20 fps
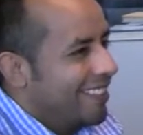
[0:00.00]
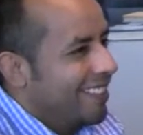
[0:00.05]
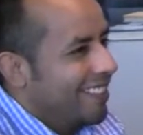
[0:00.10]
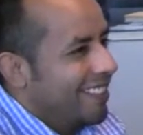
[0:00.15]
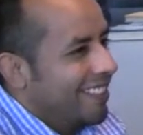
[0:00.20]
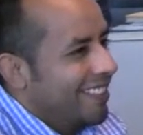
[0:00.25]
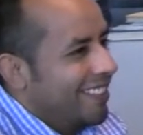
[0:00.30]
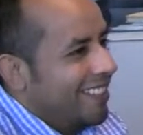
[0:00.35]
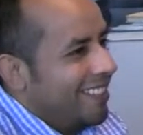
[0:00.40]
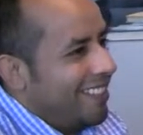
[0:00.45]

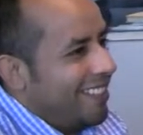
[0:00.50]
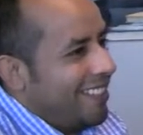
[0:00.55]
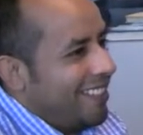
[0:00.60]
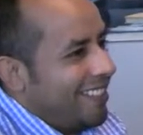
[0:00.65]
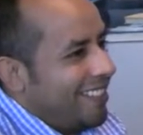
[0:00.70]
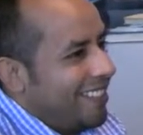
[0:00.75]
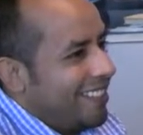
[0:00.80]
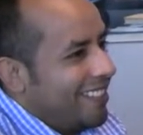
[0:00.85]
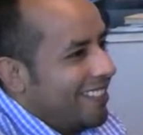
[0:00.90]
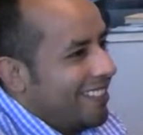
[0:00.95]

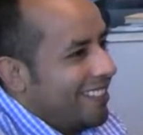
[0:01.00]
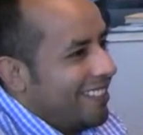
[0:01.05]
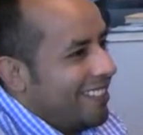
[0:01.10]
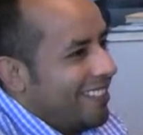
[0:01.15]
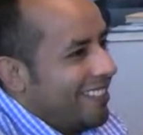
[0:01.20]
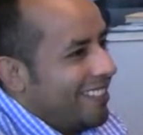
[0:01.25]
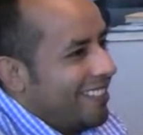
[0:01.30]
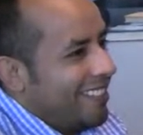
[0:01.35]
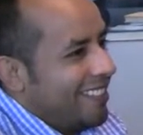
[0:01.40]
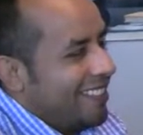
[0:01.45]

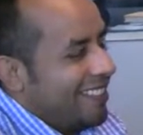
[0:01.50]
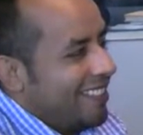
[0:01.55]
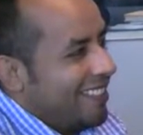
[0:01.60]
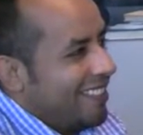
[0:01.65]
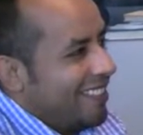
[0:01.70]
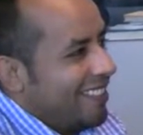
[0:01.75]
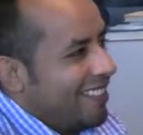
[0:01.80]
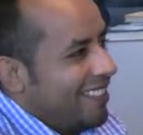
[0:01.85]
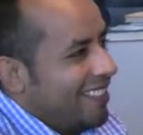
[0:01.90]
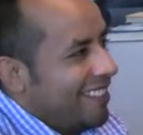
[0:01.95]

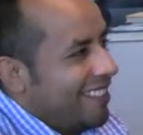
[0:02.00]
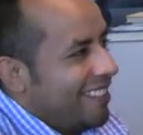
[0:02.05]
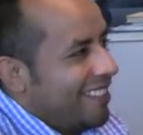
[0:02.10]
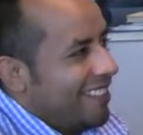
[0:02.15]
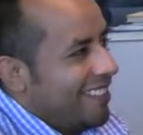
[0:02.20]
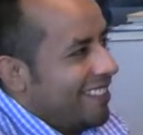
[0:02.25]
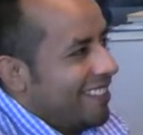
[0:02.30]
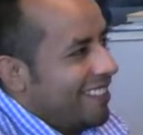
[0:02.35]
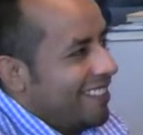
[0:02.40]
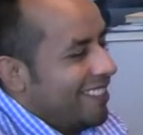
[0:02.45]

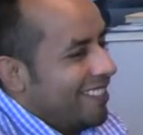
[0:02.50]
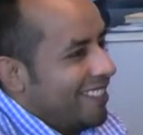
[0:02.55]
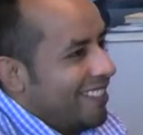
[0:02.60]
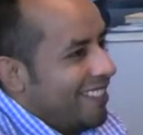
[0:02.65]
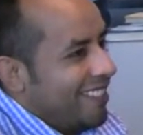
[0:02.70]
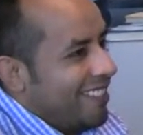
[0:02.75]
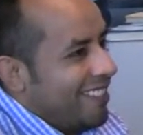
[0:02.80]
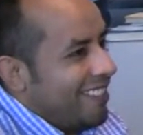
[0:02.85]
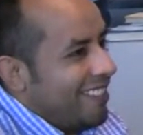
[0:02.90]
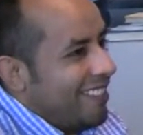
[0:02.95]

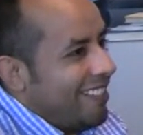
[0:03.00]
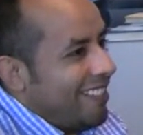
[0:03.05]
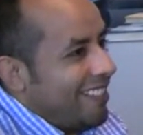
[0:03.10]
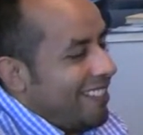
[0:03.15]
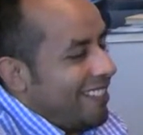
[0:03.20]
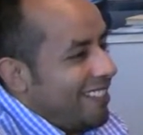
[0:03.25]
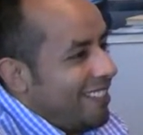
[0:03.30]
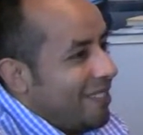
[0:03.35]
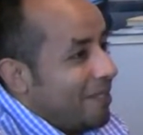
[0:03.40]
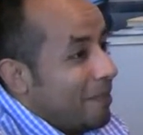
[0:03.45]

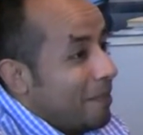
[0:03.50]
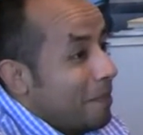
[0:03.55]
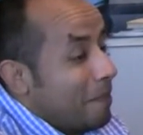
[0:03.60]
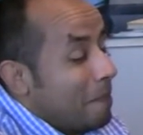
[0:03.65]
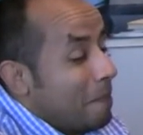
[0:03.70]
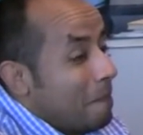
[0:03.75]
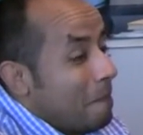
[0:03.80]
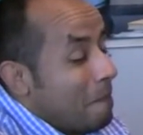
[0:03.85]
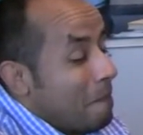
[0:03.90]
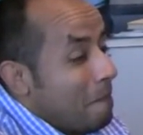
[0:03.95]

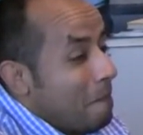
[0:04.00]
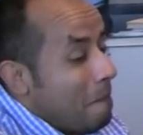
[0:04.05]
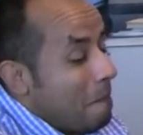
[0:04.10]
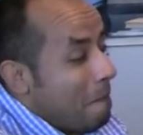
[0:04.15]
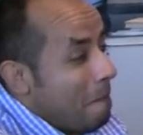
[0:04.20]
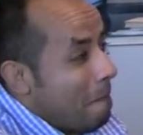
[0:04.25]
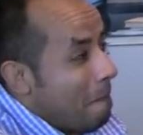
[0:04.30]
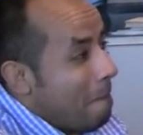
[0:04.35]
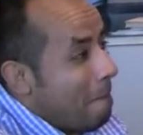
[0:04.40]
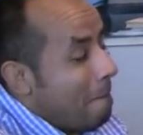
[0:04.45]

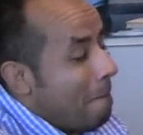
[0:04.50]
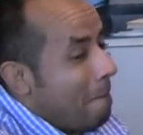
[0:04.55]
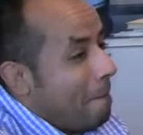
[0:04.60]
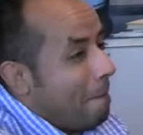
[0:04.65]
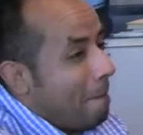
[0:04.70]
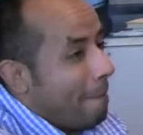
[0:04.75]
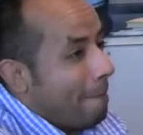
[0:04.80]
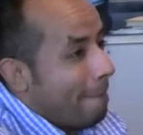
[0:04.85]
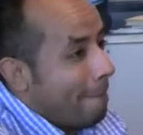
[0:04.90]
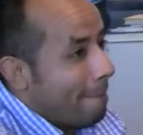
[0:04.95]

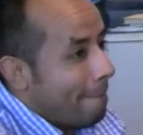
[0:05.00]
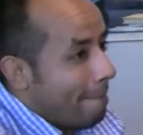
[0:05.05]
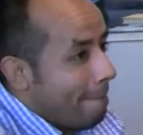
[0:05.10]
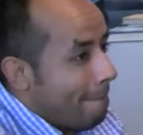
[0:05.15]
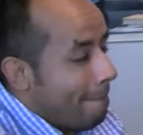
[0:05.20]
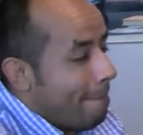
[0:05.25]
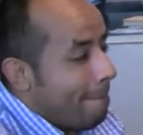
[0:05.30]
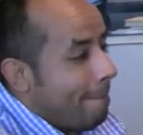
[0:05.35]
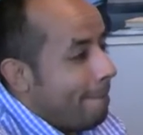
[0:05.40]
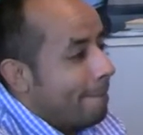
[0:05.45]

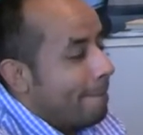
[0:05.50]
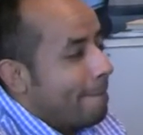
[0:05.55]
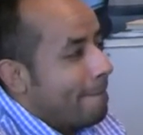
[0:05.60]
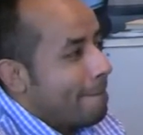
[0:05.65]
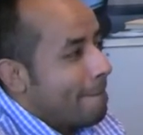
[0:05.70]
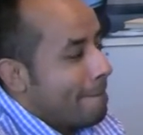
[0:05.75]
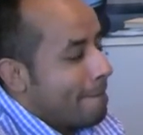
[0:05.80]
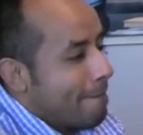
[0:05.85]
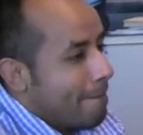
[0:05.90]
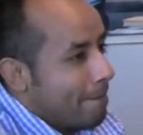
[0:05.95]

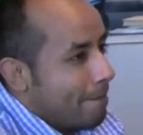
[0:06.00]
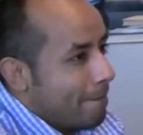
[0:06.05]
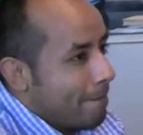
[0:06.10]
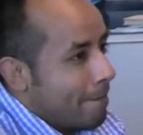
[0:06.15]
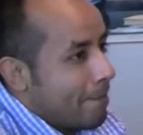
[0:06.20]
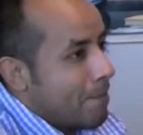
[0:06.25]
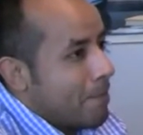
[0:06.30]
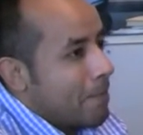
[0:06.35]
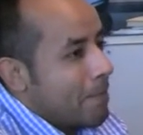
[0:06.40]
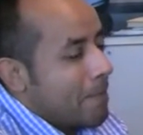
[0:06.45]

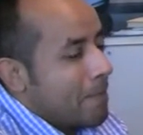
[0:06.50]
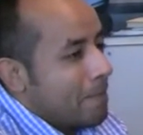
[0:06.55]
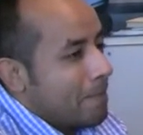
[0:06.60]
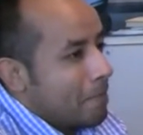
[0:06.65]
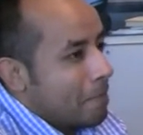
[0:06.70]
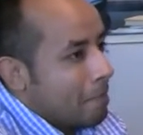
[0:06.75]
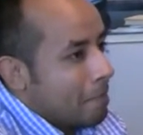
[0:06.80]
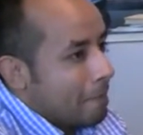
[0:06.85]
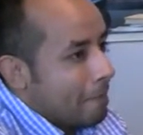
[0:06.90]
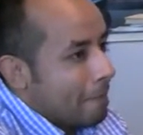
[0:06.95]

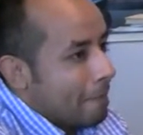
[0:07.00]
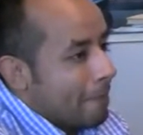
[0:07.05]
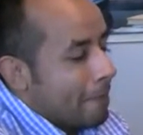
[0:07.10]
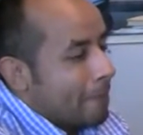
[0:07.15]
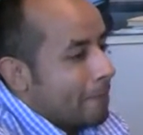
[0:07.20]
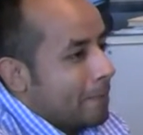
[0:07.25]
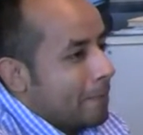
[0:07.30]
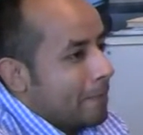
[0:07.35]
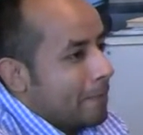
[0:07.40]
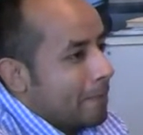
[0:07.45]

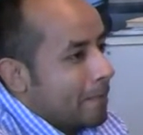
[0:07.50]
(not speaking)